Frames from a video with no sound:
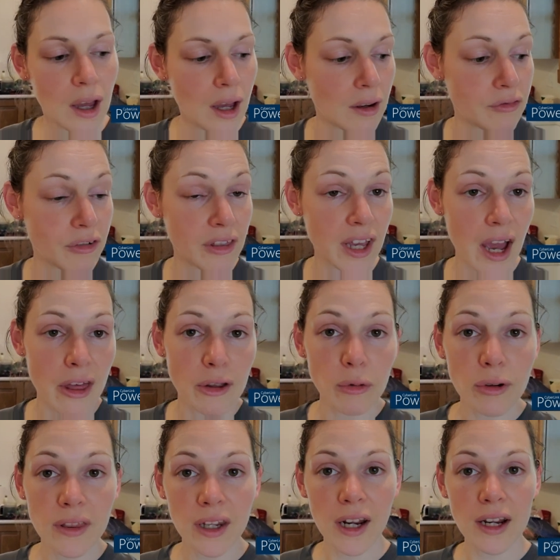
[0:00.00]
Uh, for the other
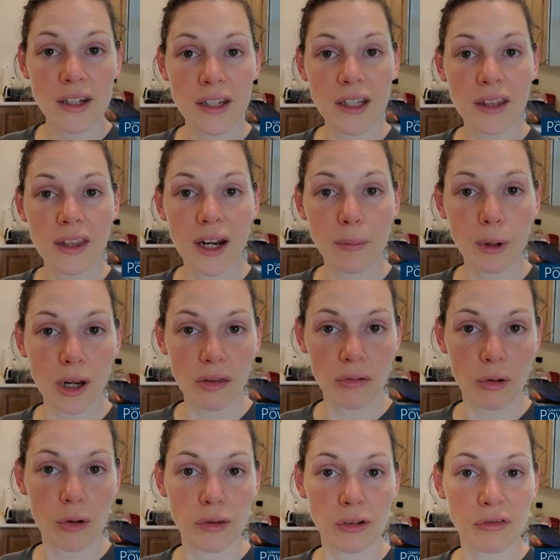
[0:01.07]
one that I did that I'm going to
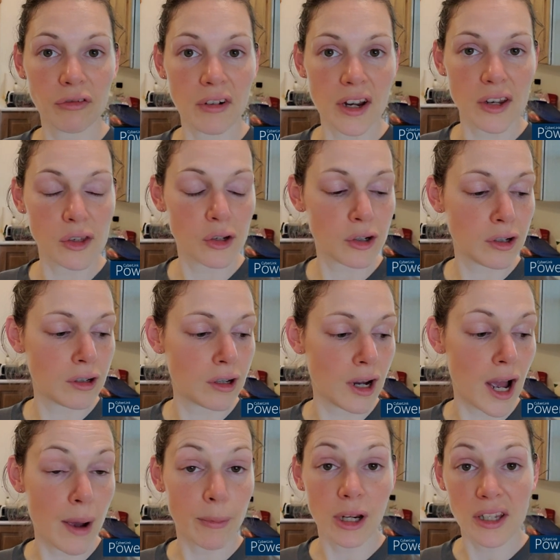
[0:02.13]
throw in the freezer,
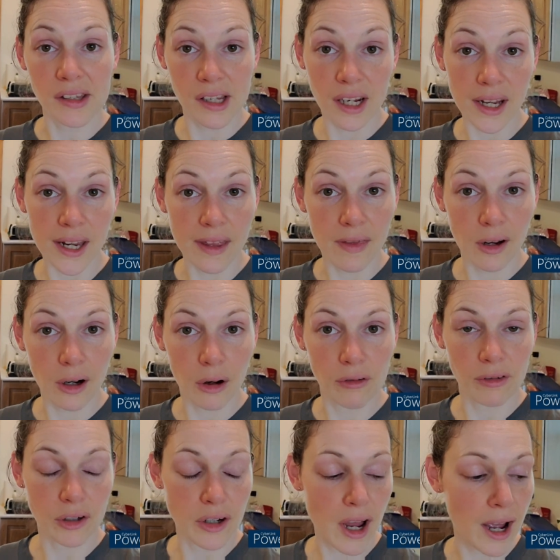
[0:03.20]
I'm going to stick it in there
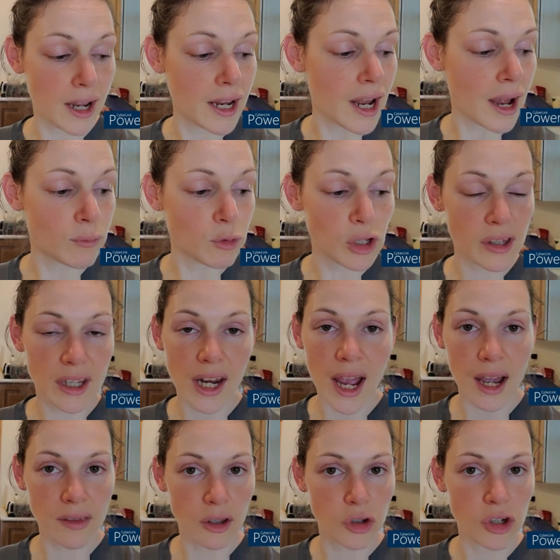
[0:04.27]
overnight. I'm just going to
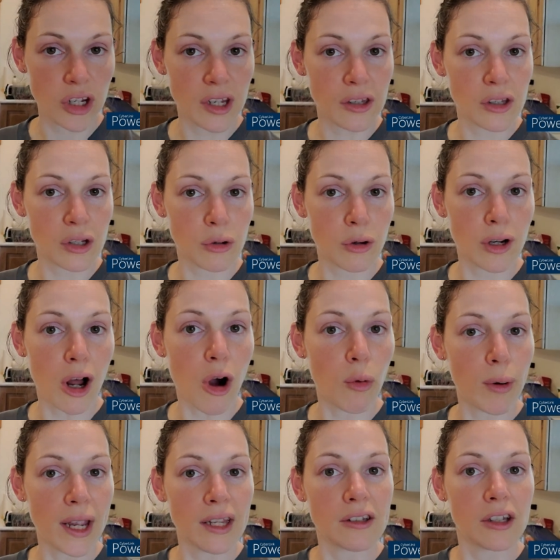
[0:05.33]
add the cheese to it. I'll
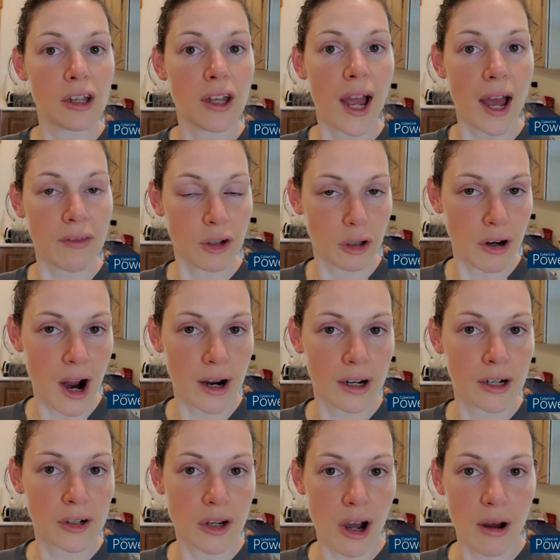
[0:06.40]
wait to add the
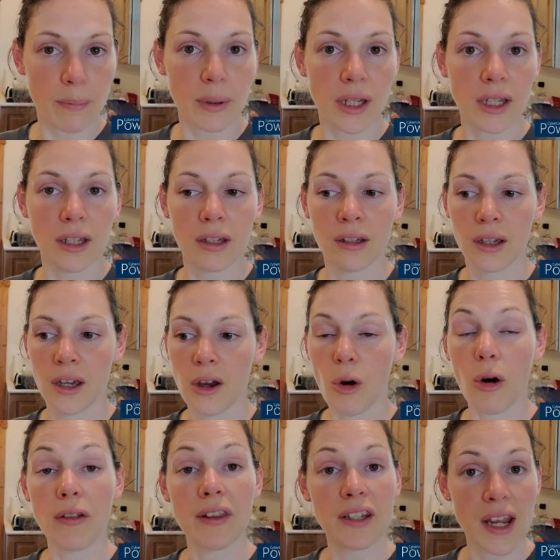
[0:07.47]
cracker topping
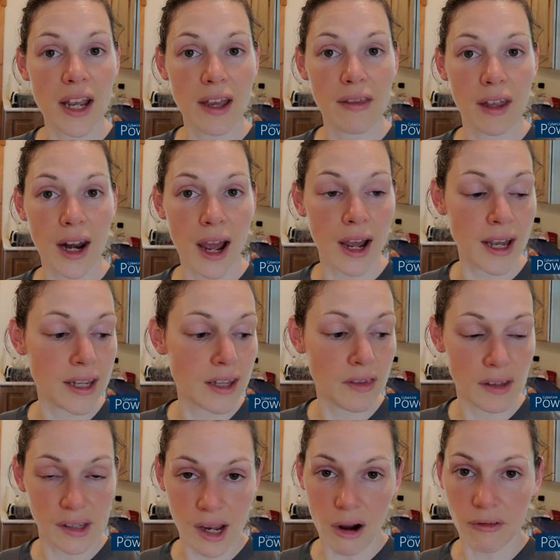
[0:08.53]
on the day that I get
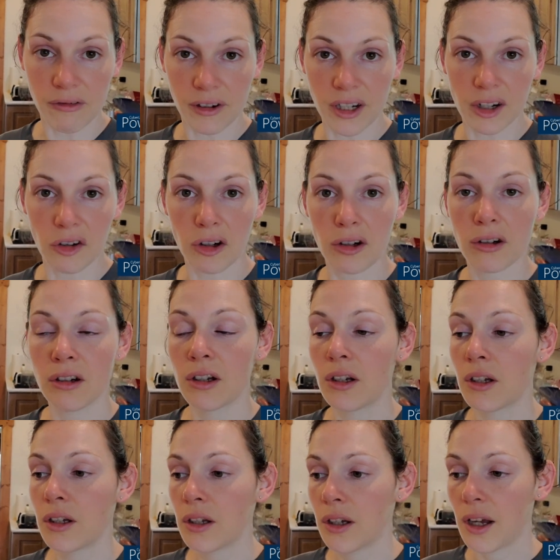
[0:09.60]
this out for dinner.
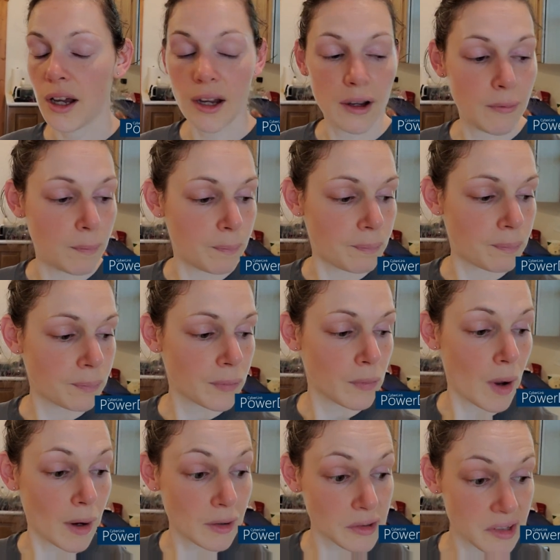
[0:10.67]
Um,
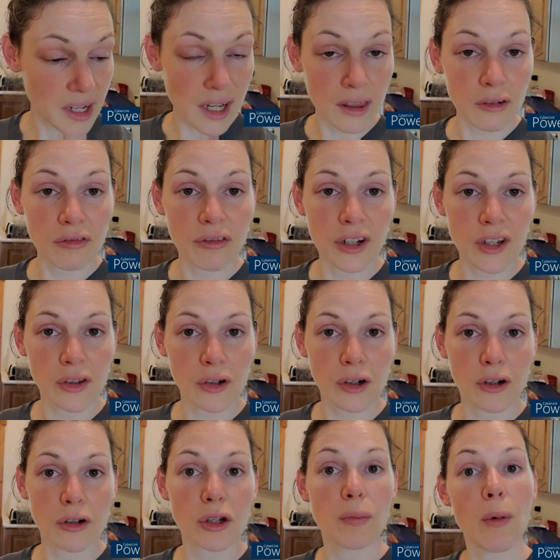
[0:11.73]
but I'm going to stick it in the
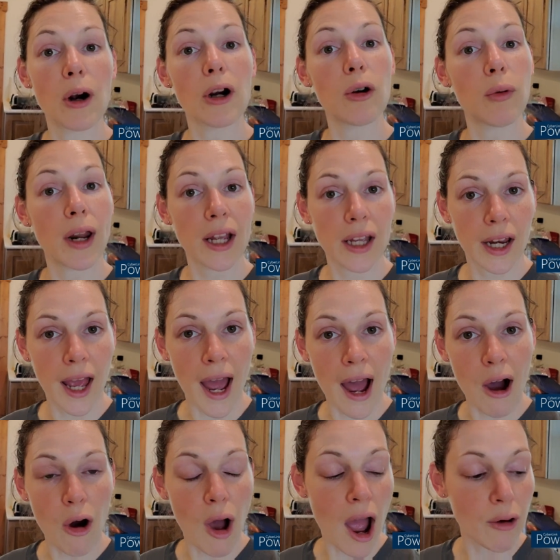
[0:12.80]
freezer. Tomorrow when I get it
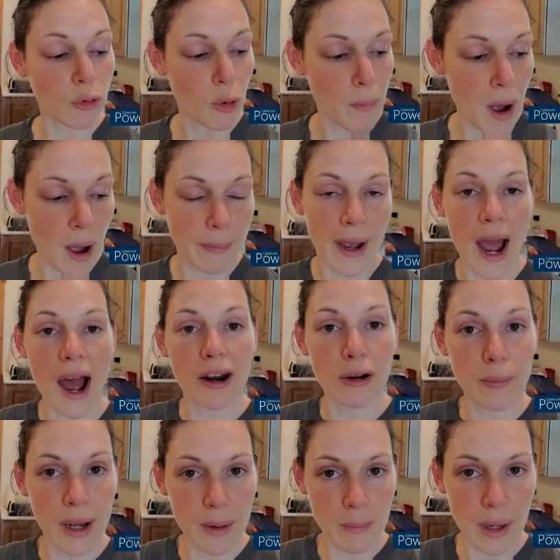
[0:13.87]
out, I will pop it out of
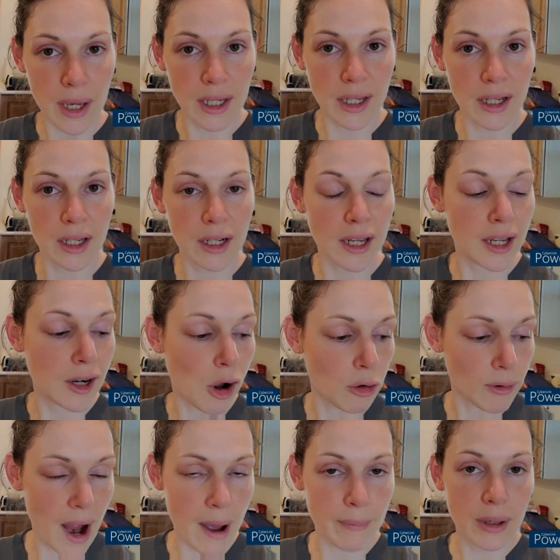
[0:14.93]
my pan and I'll
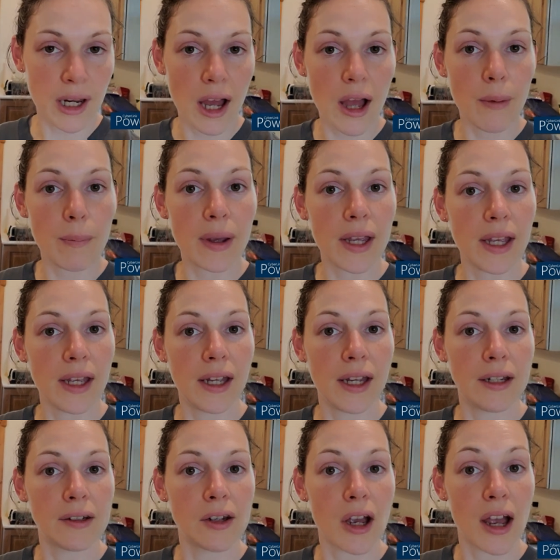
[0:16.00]
wrap it up
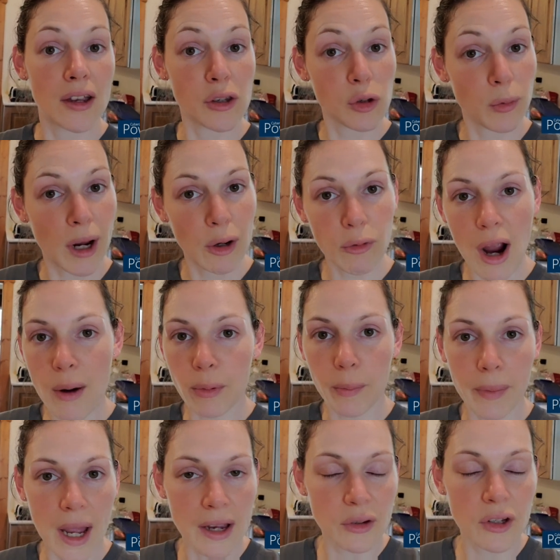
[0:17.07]
in a saran wrap or
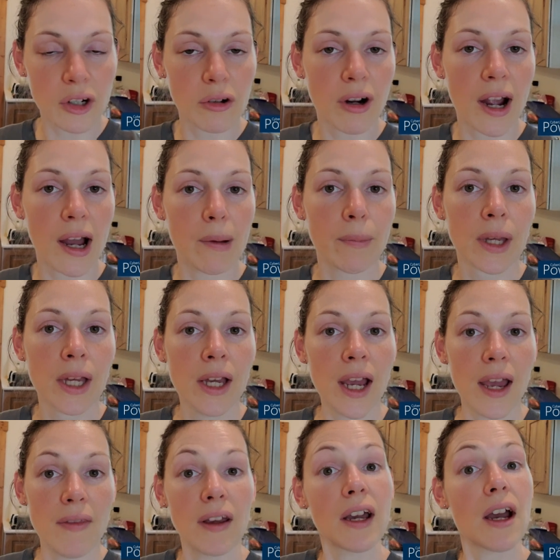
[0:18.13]
plastic wrap
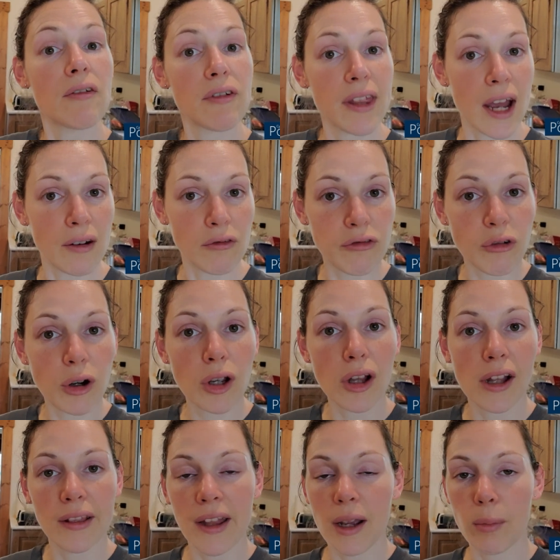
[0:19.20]
and then cover that in
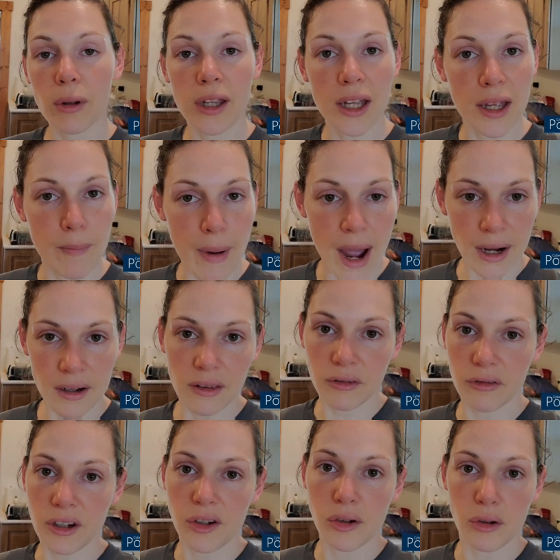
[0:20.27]
foil and label it and back into the
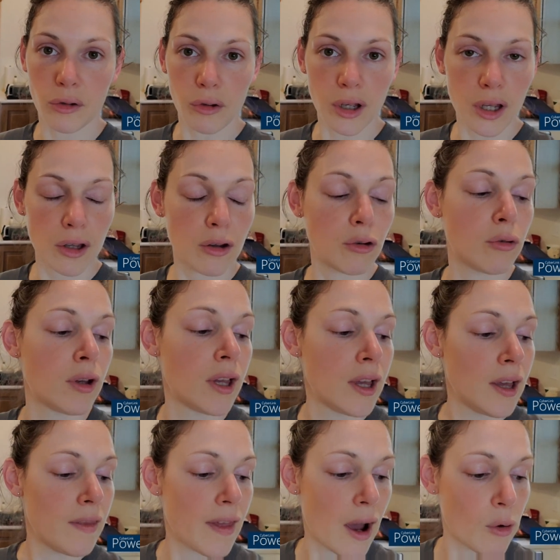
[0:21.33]
freezer it'll go.
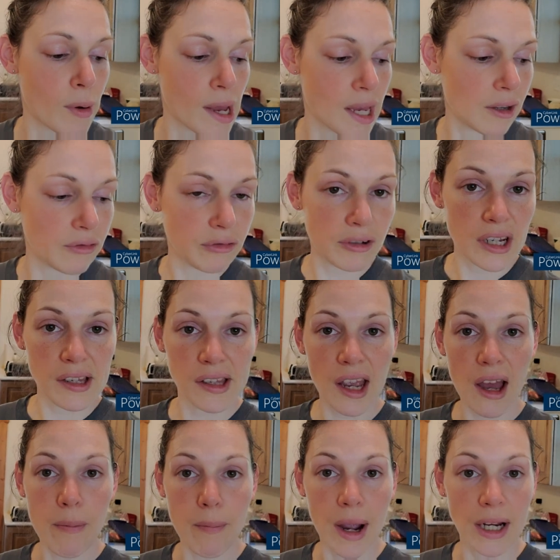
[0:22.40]
That way it frees
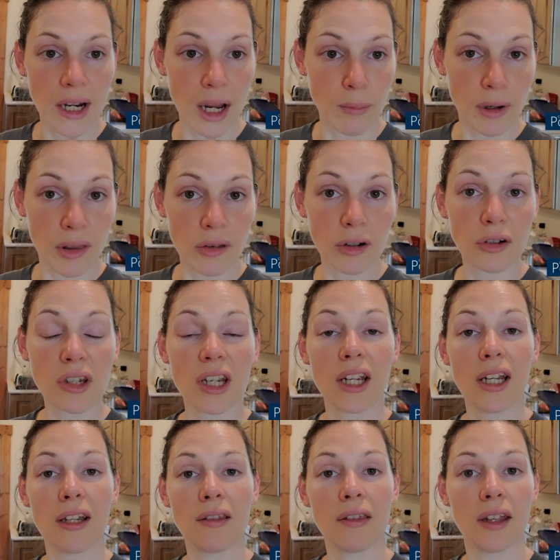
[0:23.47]
up my
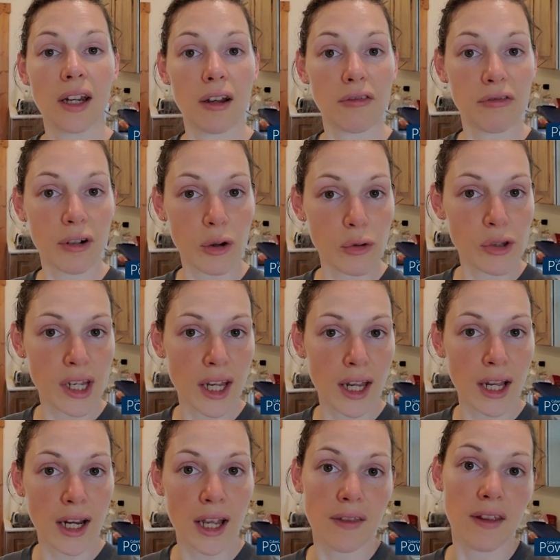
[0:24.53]
9x13 that it froze
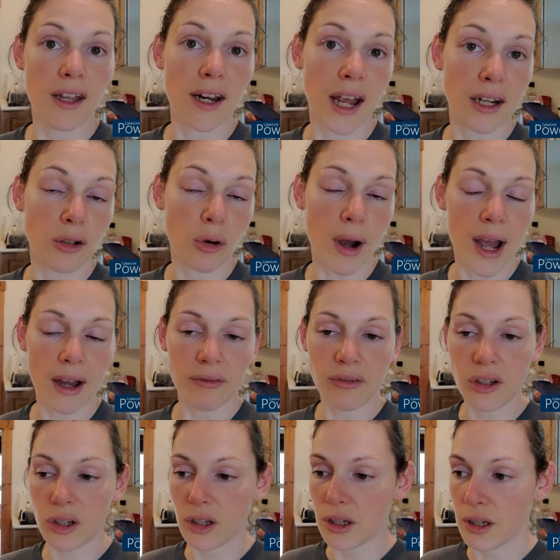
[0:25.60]
in and then I don't have
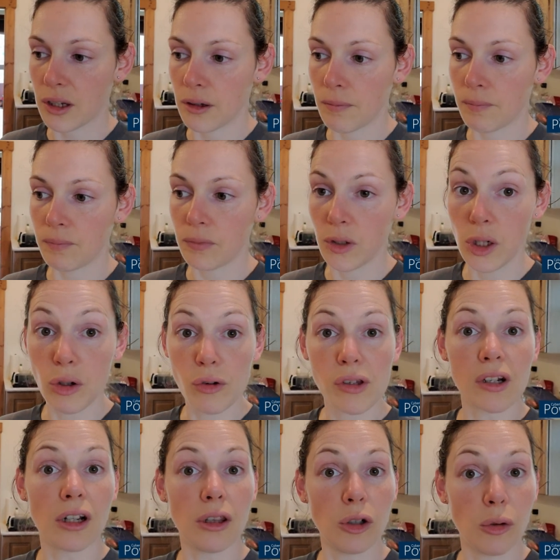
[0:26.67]
to use
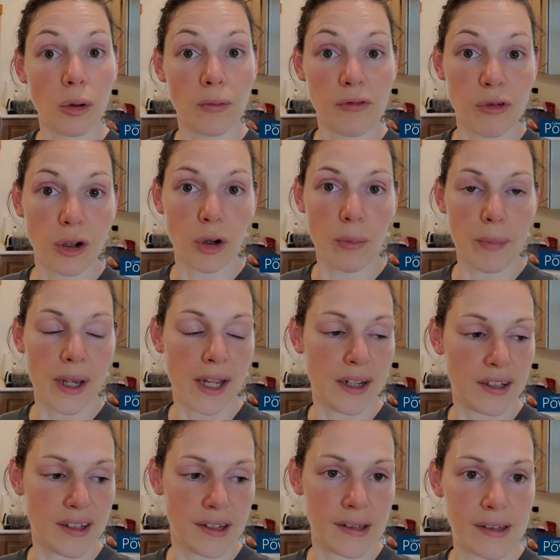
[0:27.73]
an aluminum foil pan
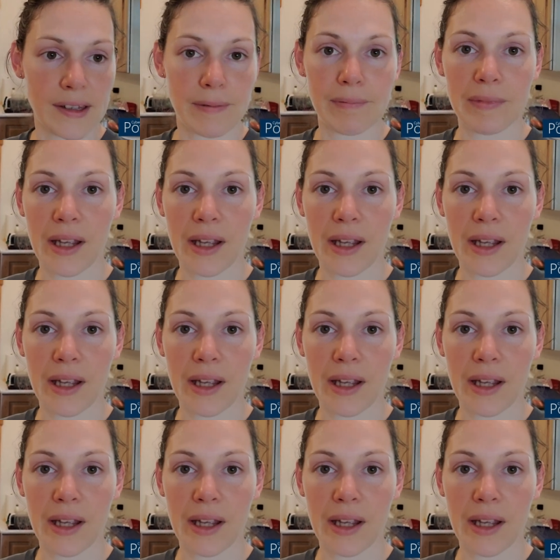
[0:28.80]
because